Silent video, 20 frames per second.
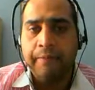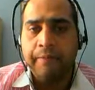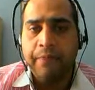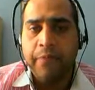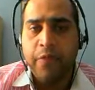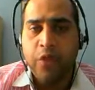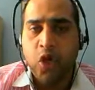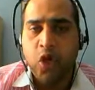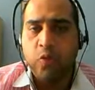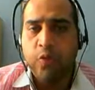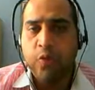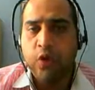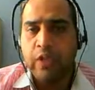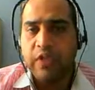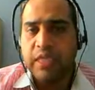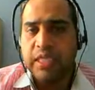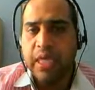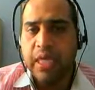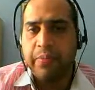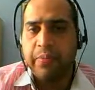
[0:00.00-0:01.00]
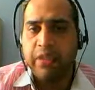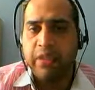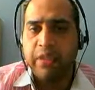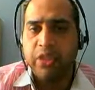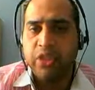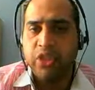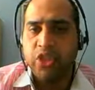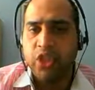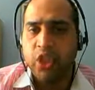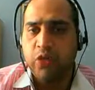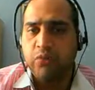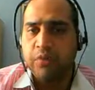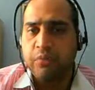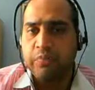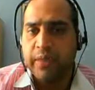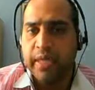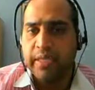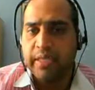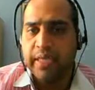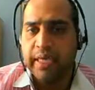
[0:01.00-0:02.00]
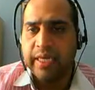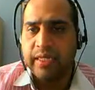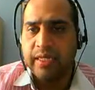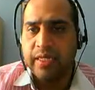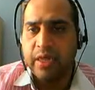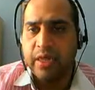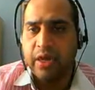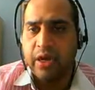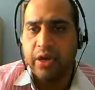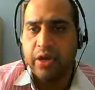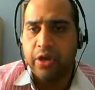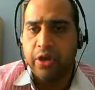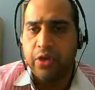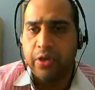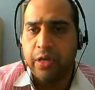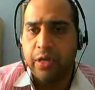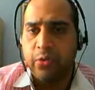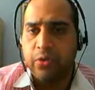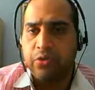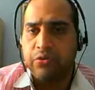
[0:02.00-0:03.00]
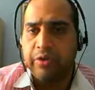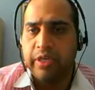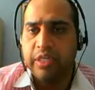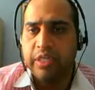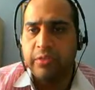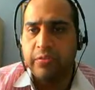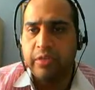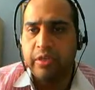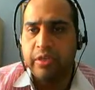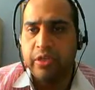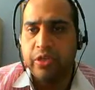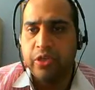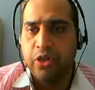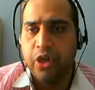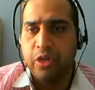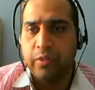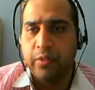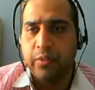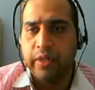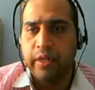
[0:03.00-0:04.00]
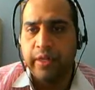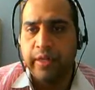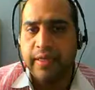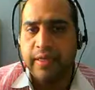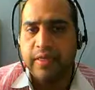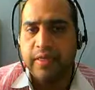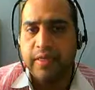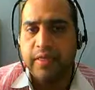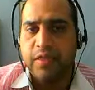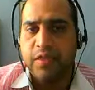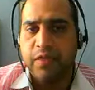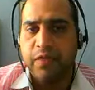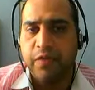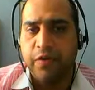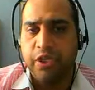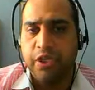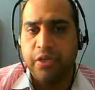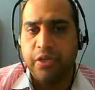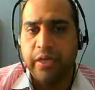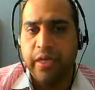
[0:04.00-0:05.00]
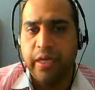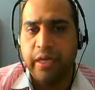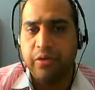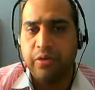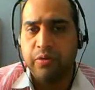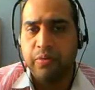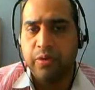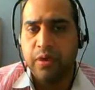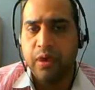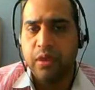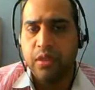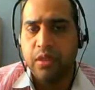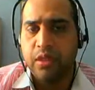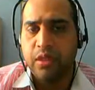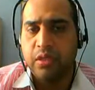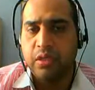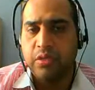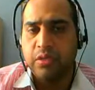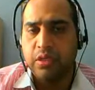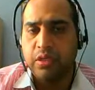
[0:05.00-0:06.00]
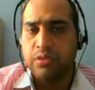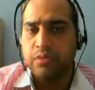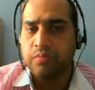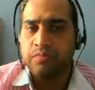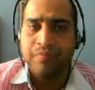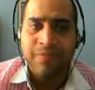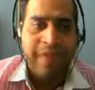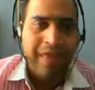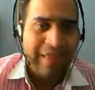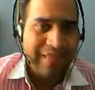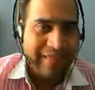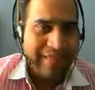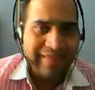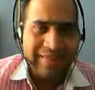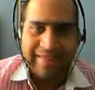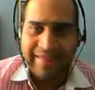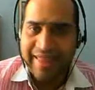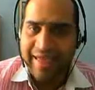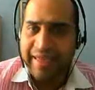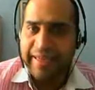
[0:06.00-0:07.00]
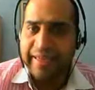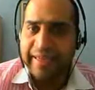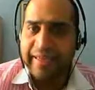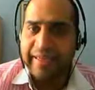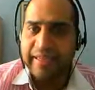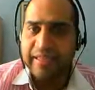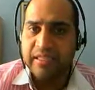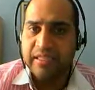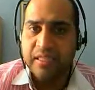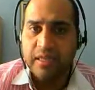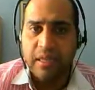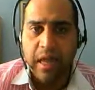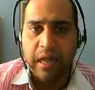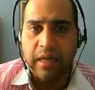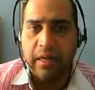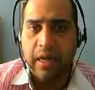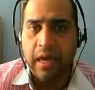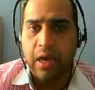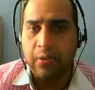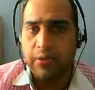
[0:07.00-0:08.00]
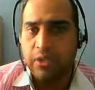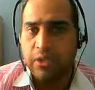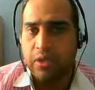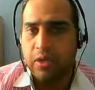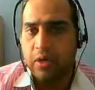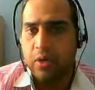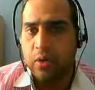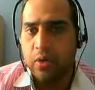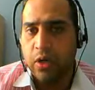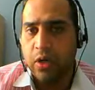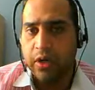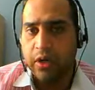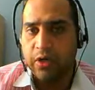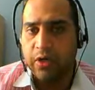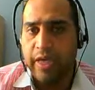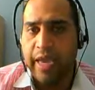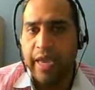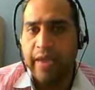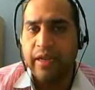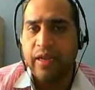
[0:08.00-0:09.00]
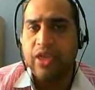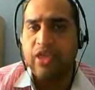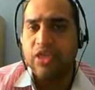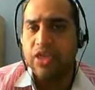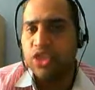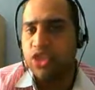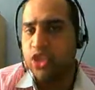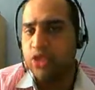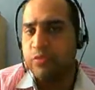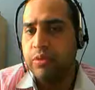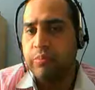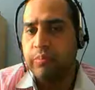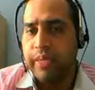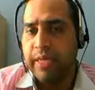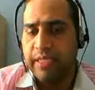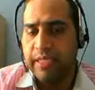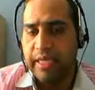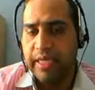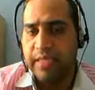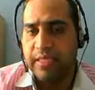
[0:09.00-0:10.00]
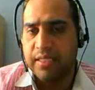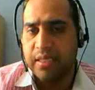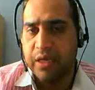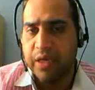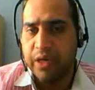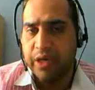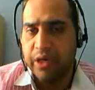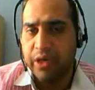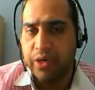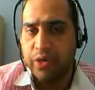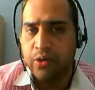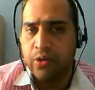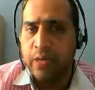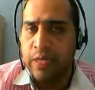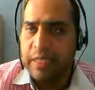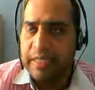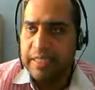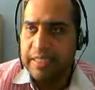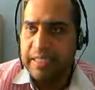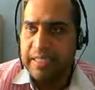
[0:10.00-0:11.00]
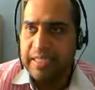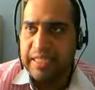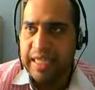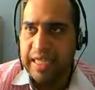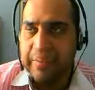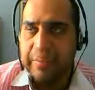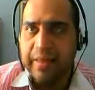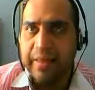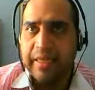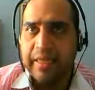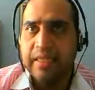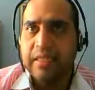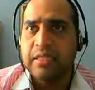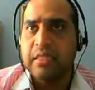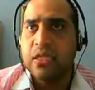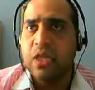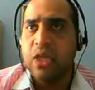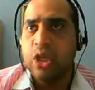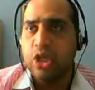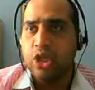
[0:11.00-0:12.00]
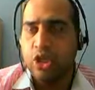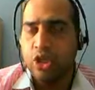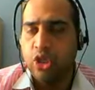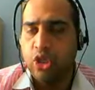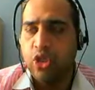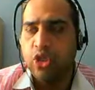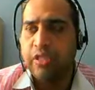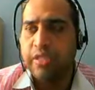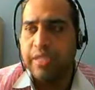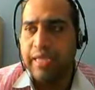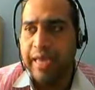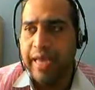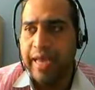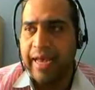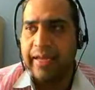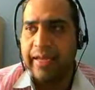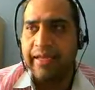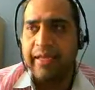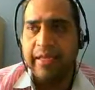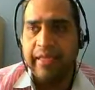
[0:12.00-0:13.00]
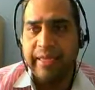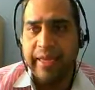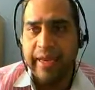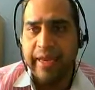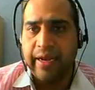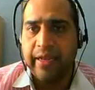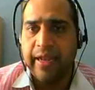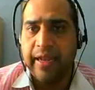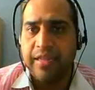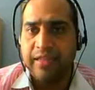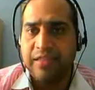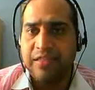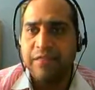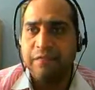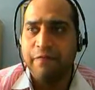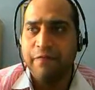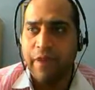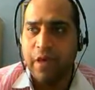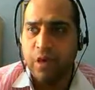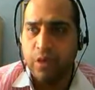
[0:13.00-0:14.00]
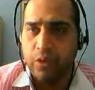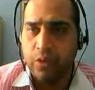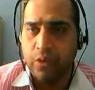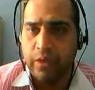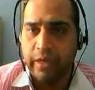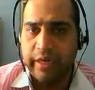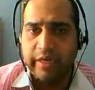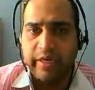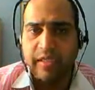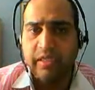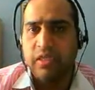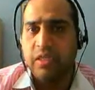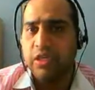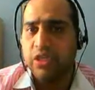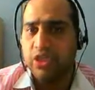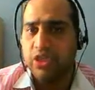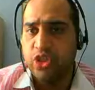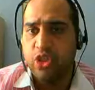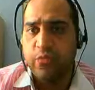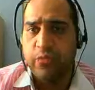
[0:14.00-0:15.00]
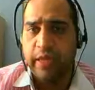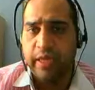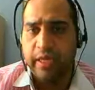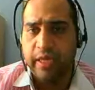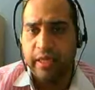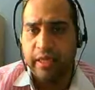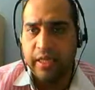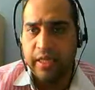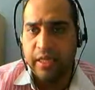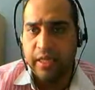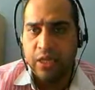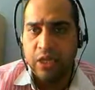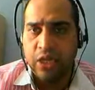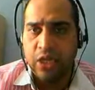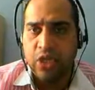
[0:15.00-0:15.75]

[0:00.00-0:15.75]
No, because CMS assumes the best case scenario and will reasonably determine that it has insufficient data to prosecute you. That is not how it's going to work. You can't assume the best case scenario. CMS looks at the data as is available and it doesn't assume anything.